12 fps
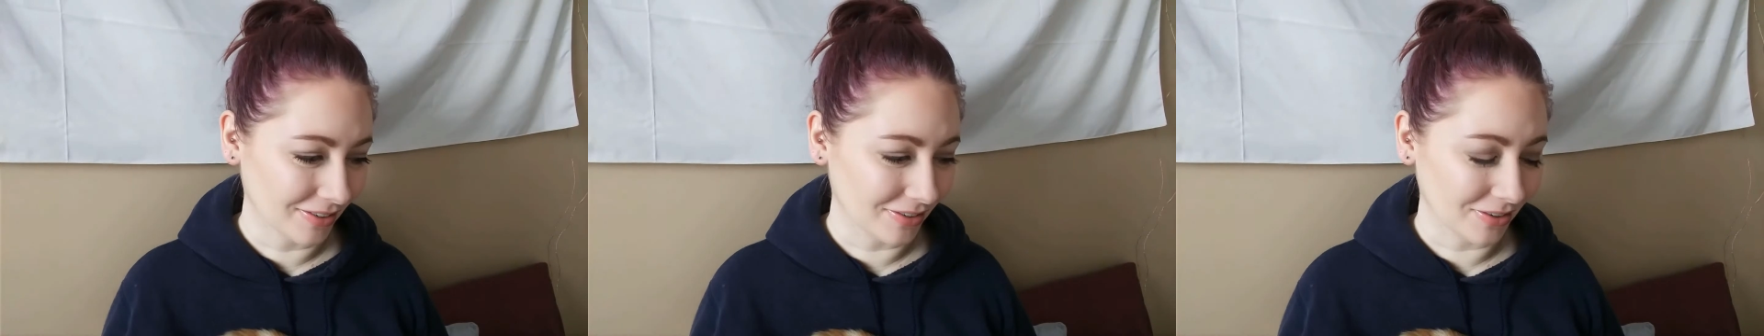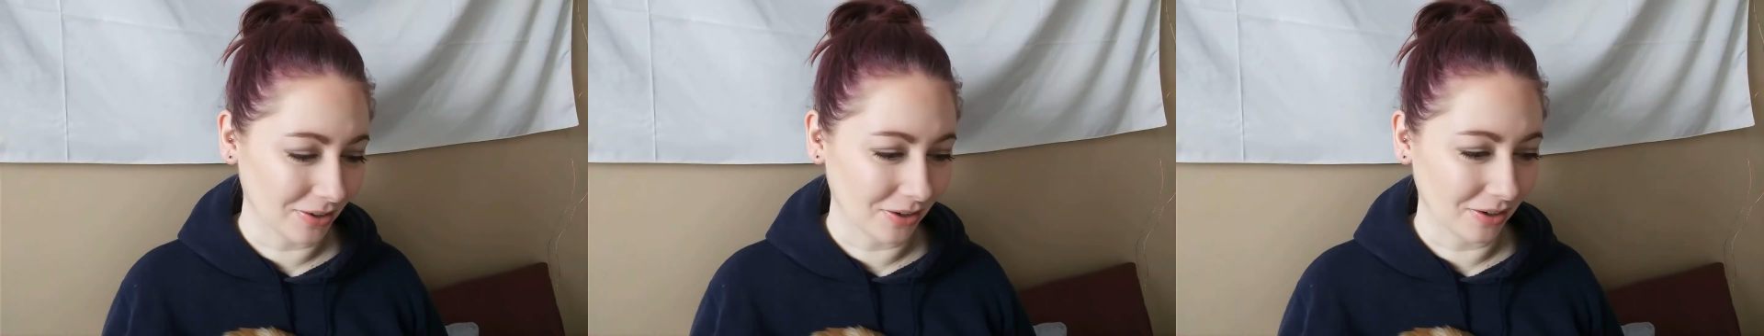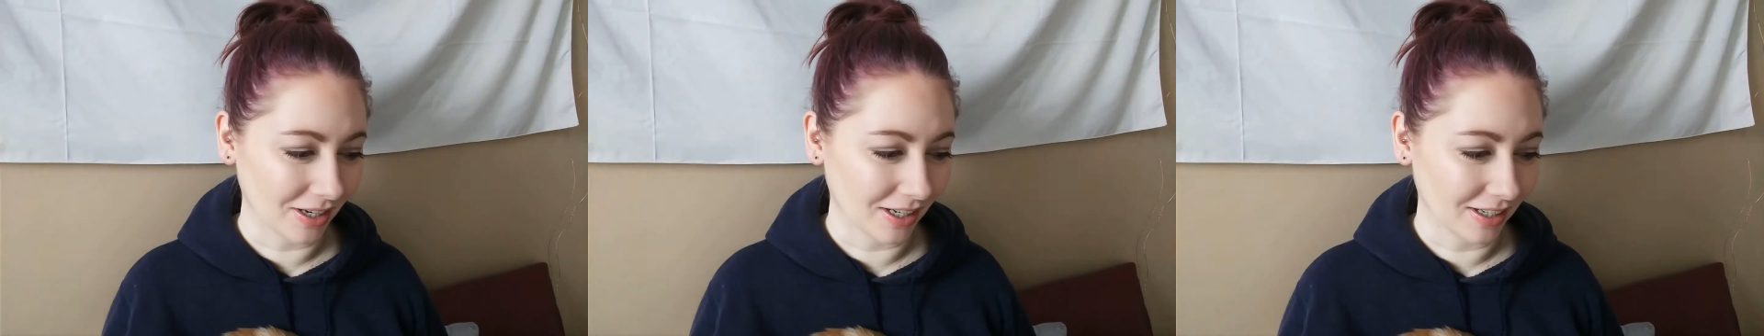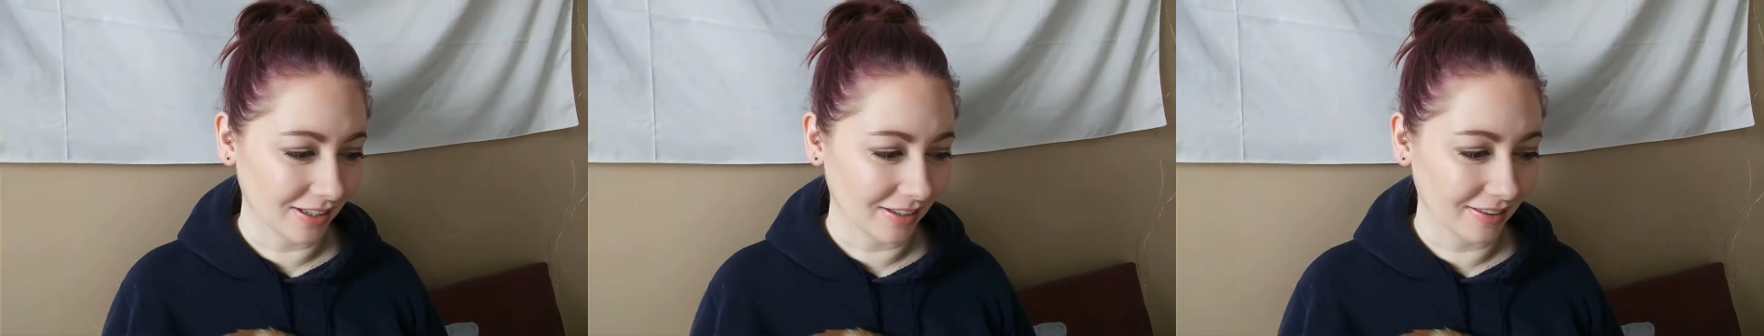
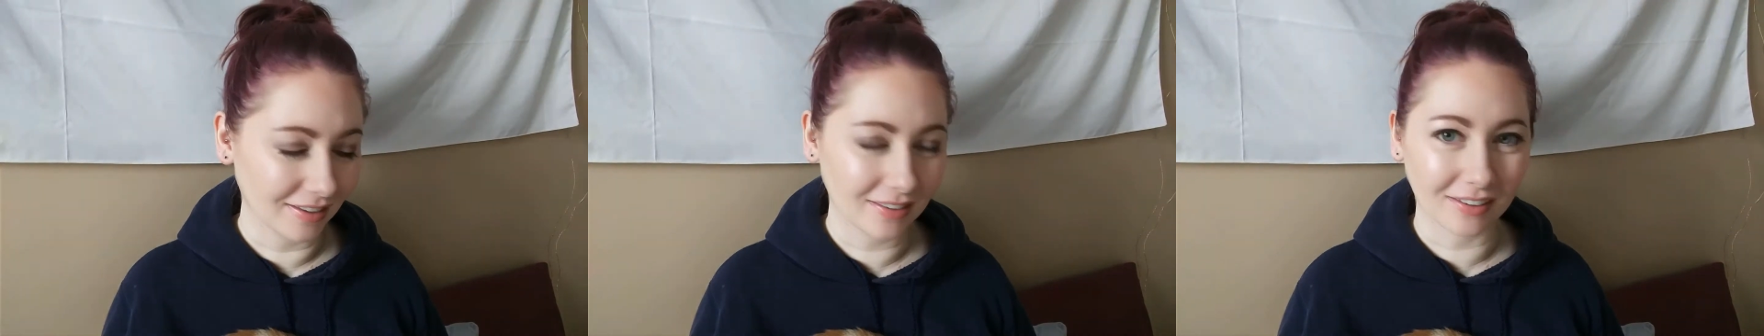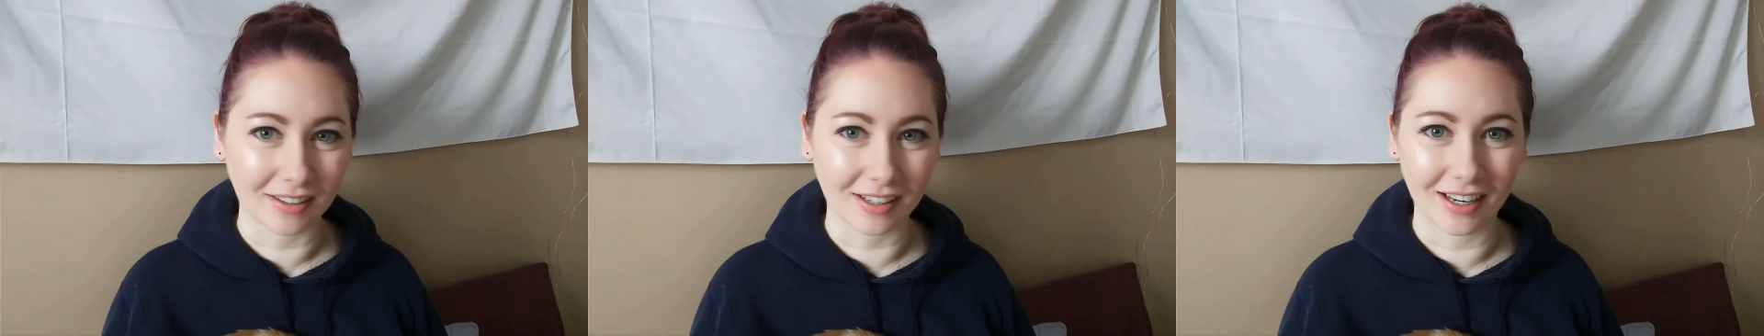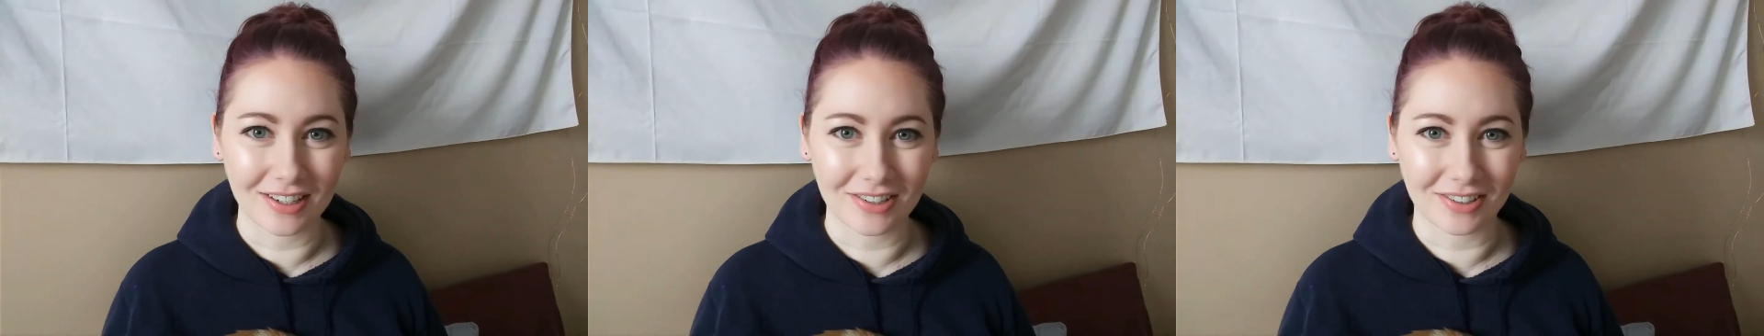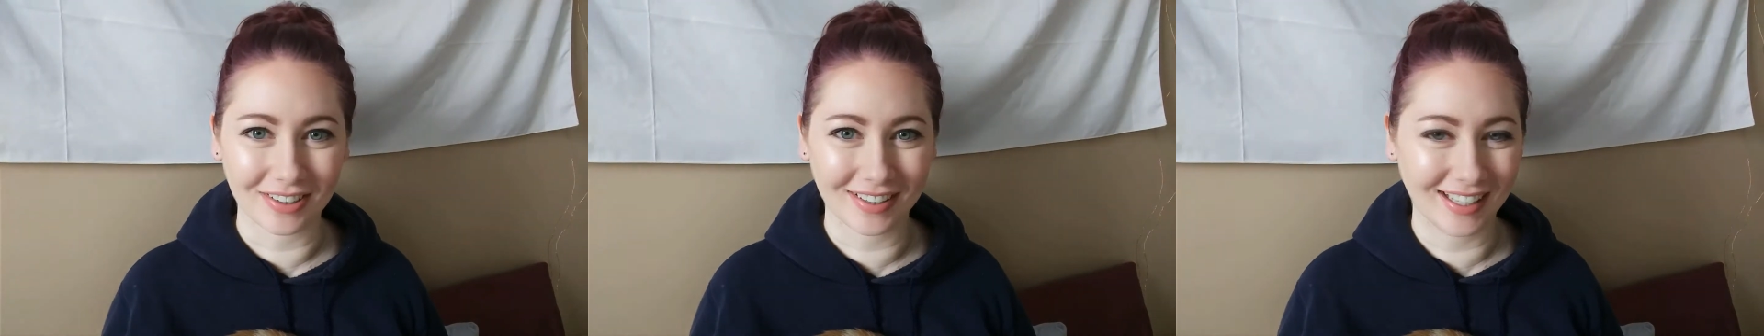So this could get
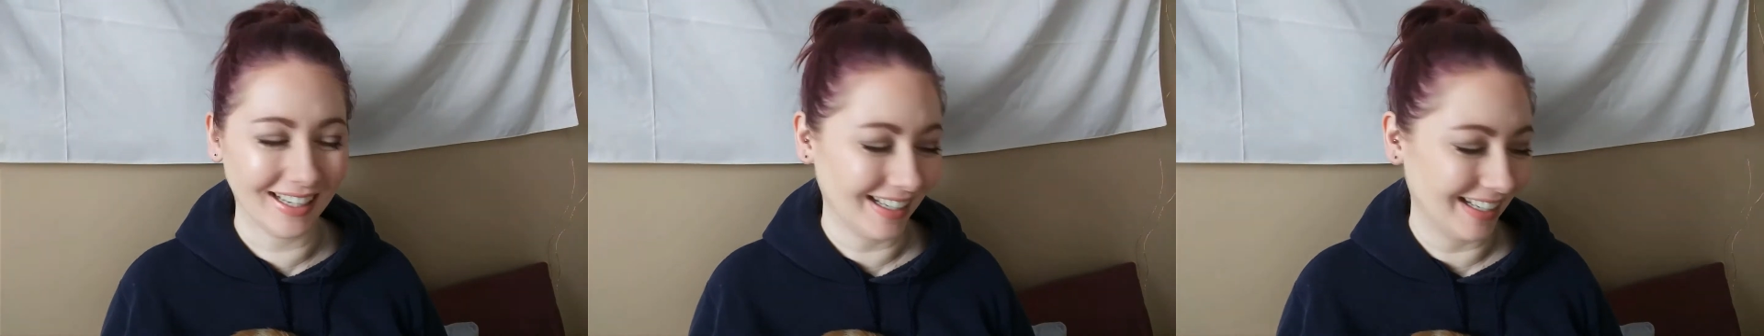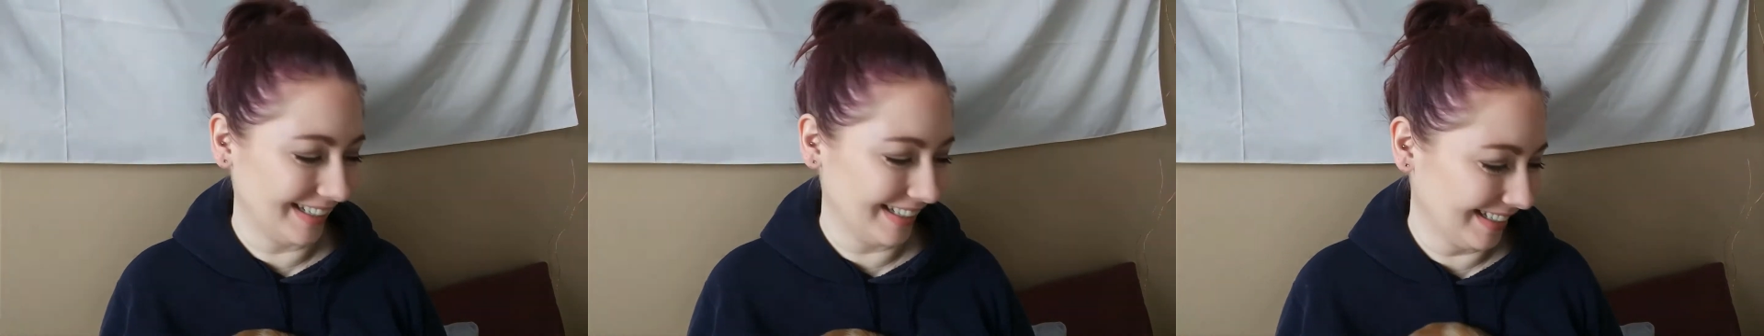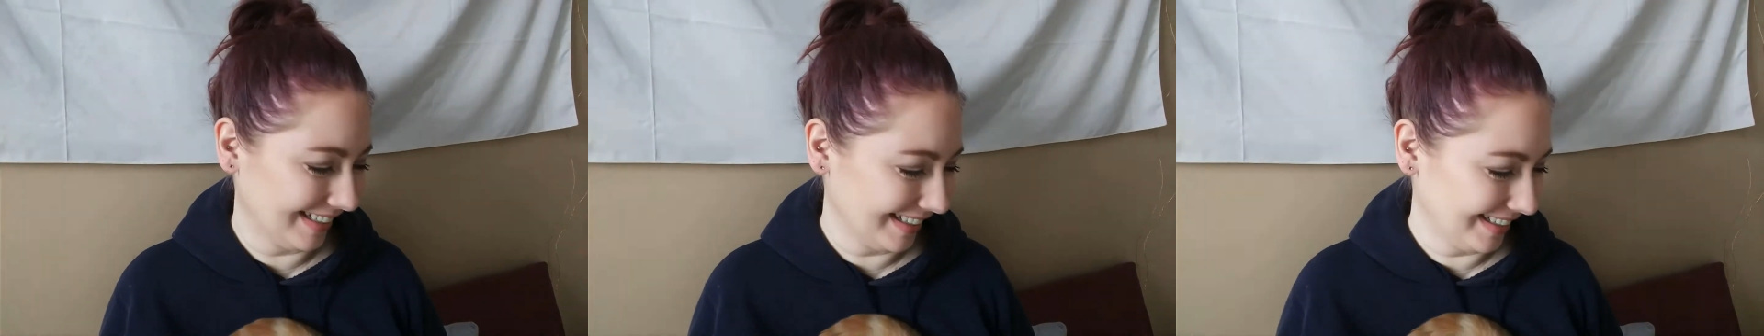interesting.